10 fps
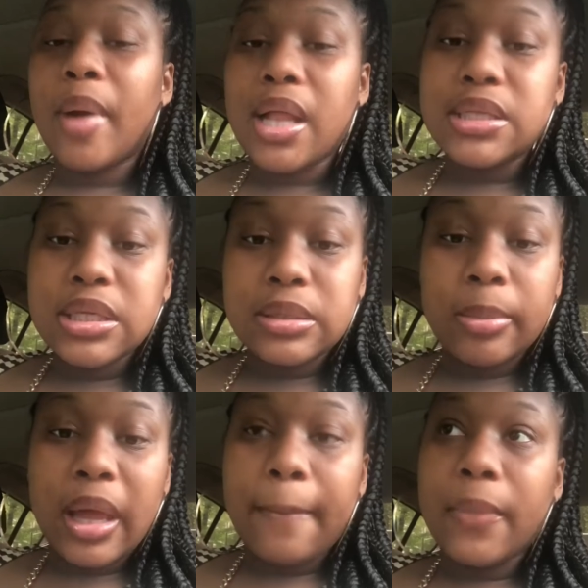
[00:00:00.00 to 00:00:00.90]
politics of
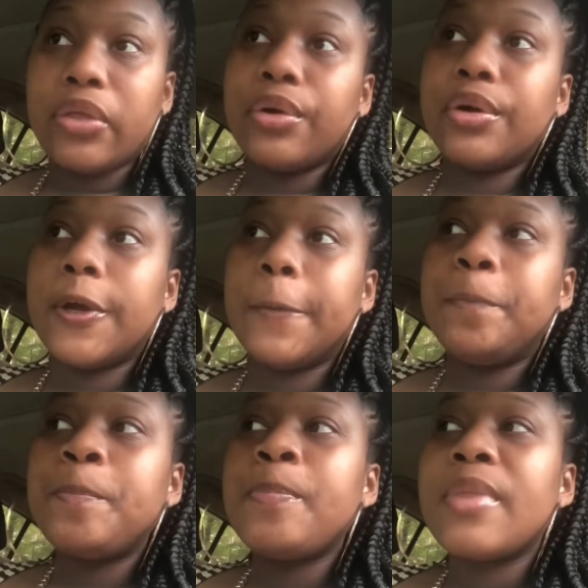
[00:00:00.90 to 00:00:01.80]
Black motherhood
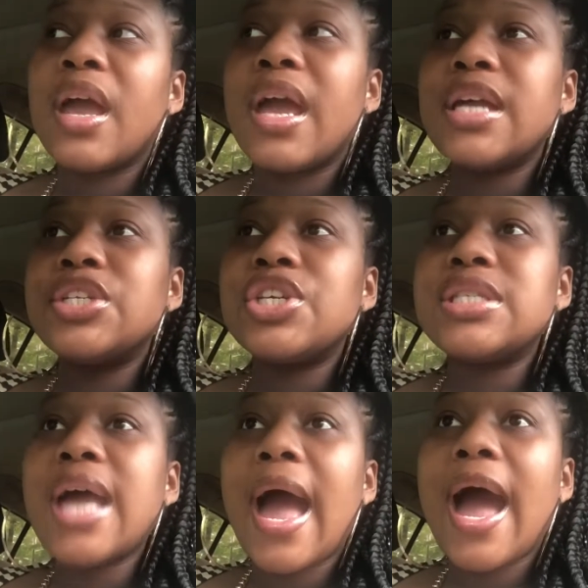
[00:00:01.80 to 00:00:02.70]
and
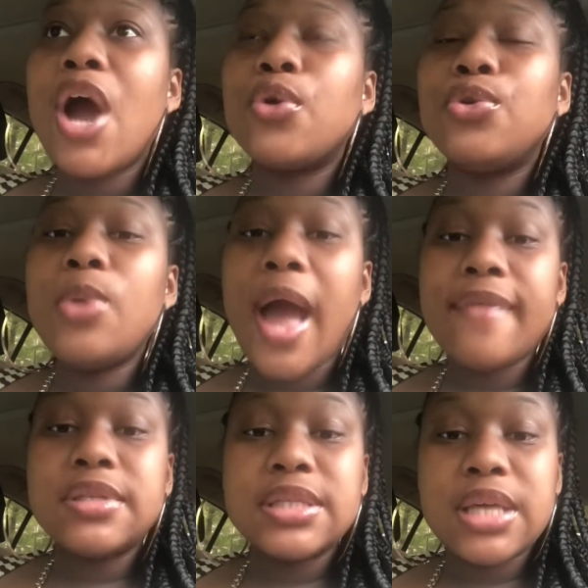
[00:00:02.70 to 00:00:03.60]
just how you
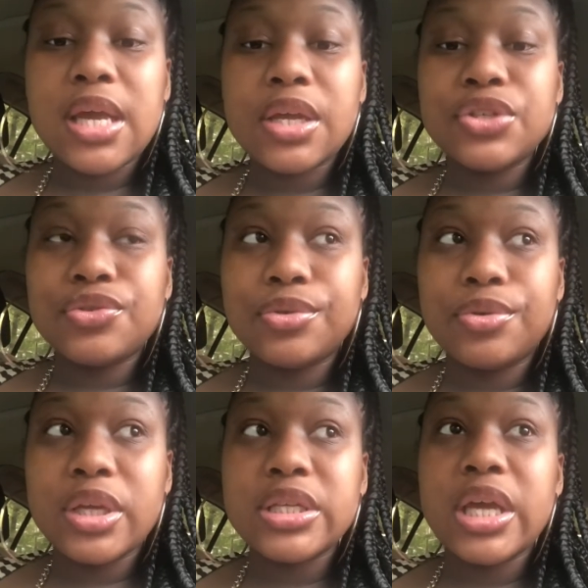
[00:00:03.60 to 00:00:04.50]
have to take
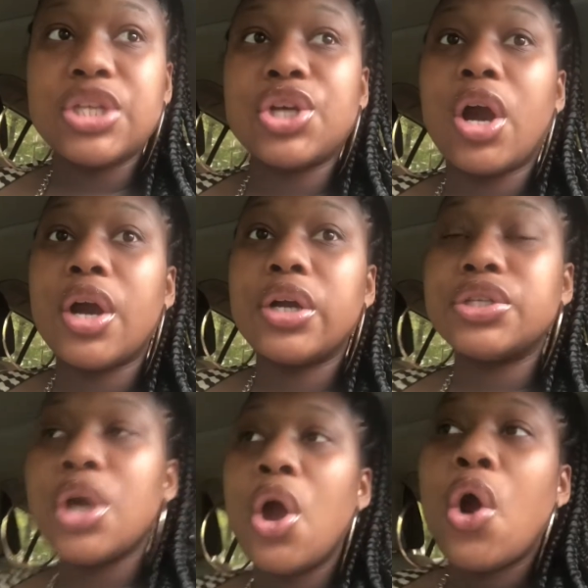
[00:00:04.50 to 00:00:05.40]
control and take
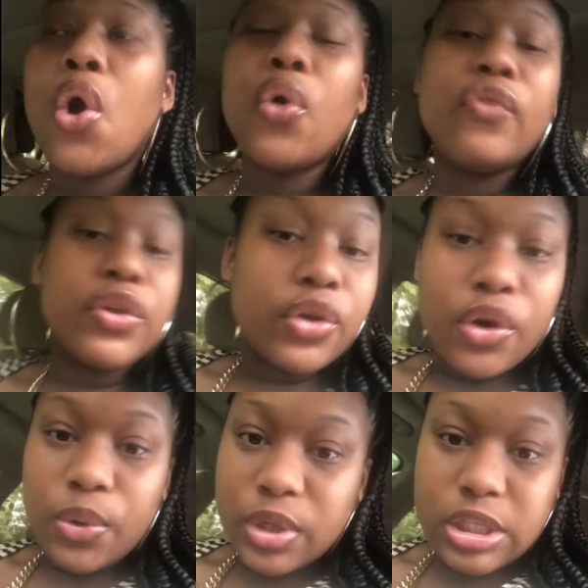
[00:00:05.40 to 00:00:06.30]
charge over your
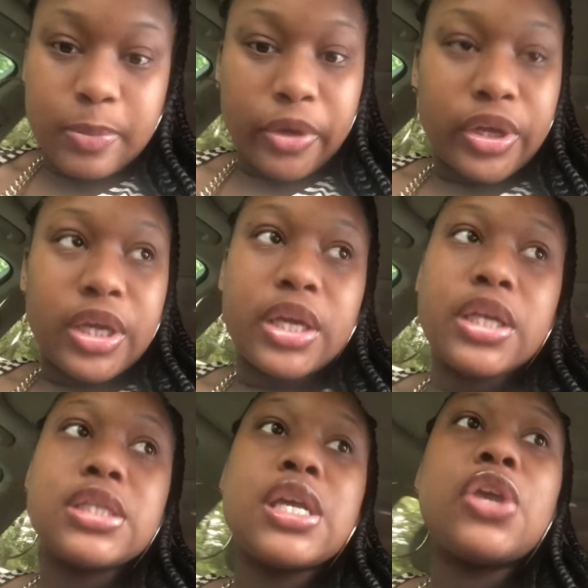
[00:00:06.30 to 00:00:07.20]
own
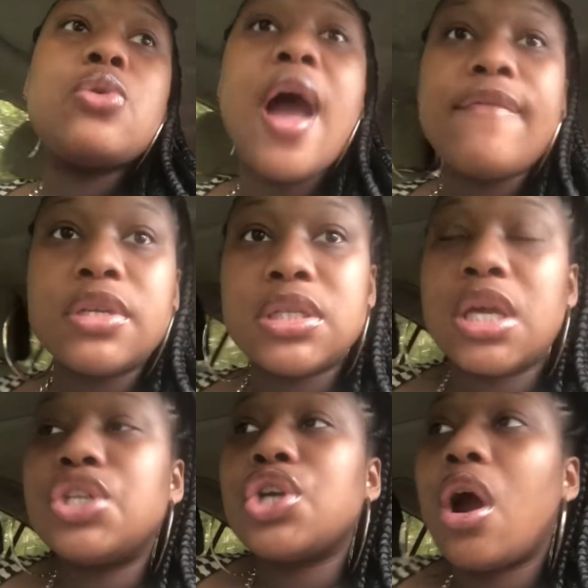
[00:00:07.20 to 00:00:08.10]
experience, and you have to
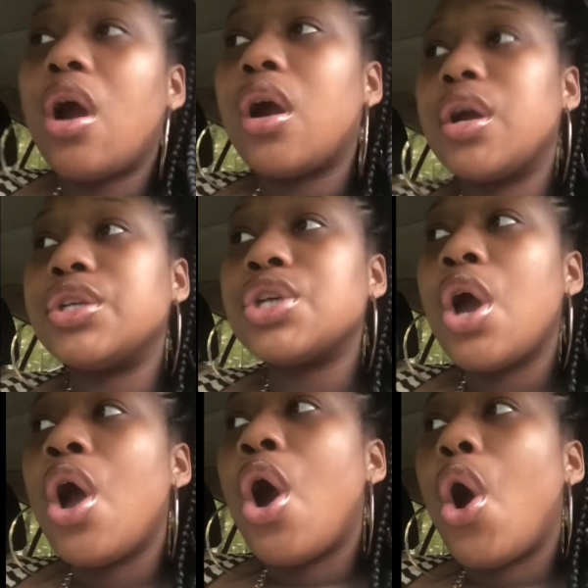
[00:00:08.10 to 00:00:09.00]
take charge
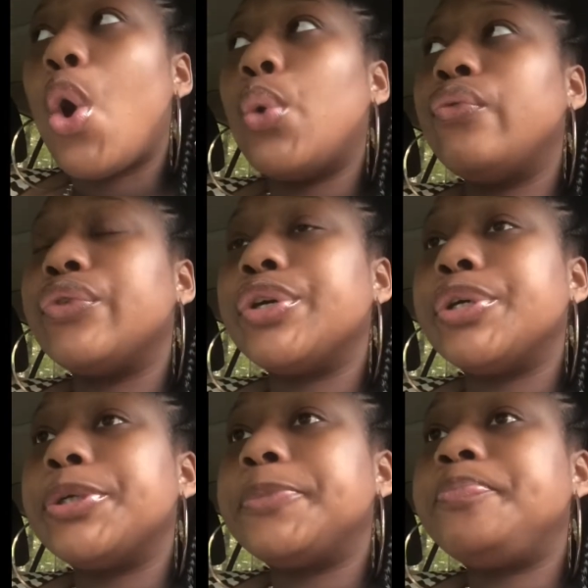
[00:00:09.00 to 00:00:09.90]

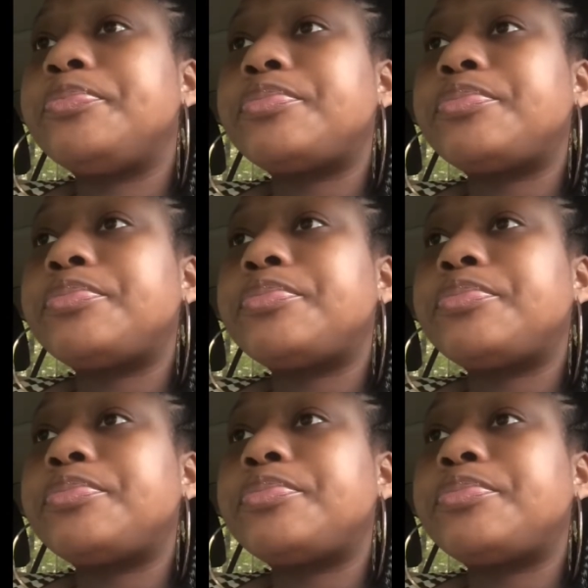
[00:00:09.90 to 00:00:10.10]
over